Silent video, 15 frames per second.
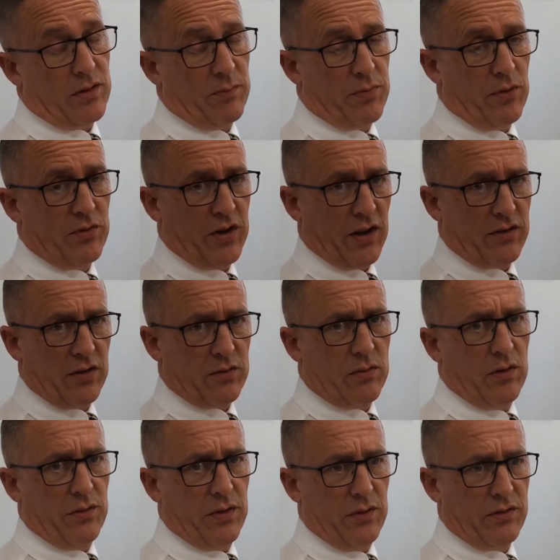the projects that's
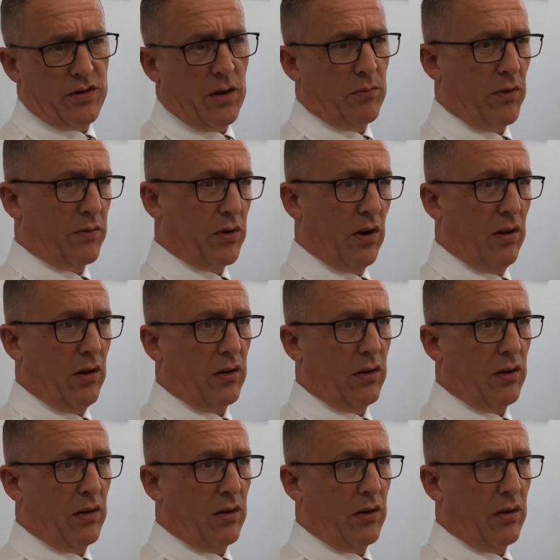going through the shop. We've got a